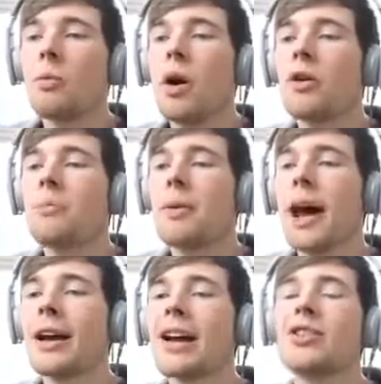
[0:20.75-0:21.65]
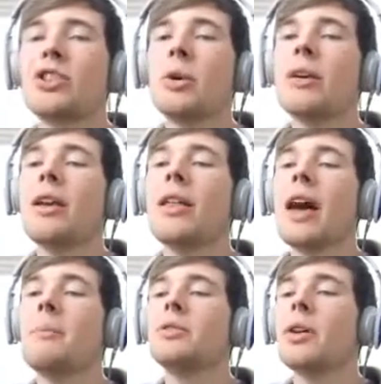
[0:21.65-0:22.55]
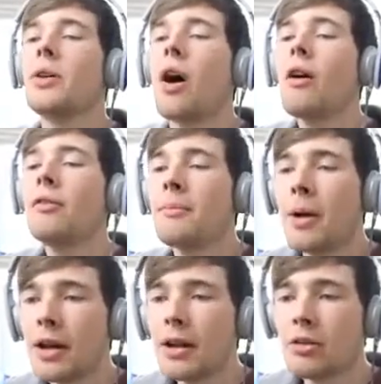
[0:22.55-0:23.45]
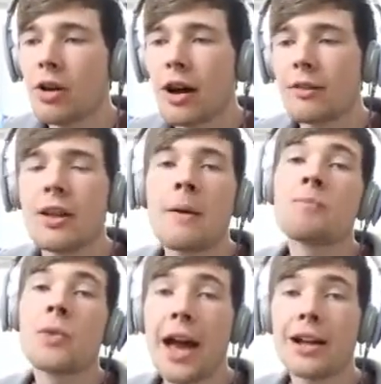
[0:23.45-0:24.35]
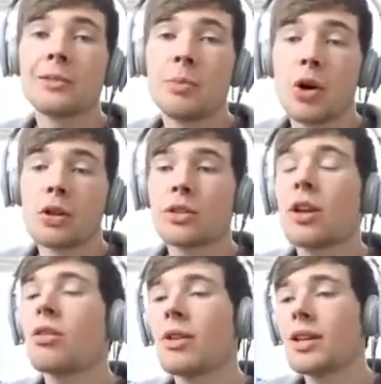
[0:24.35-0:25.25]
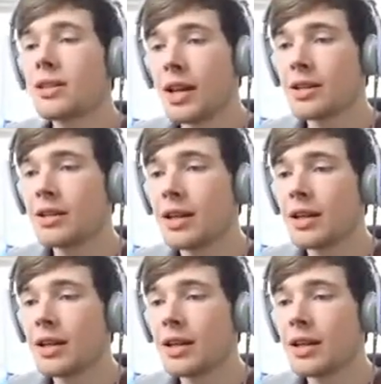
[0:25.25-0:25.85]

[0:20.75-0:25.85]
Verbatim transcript: and welcome back to another episode of Minecraft Xbox 360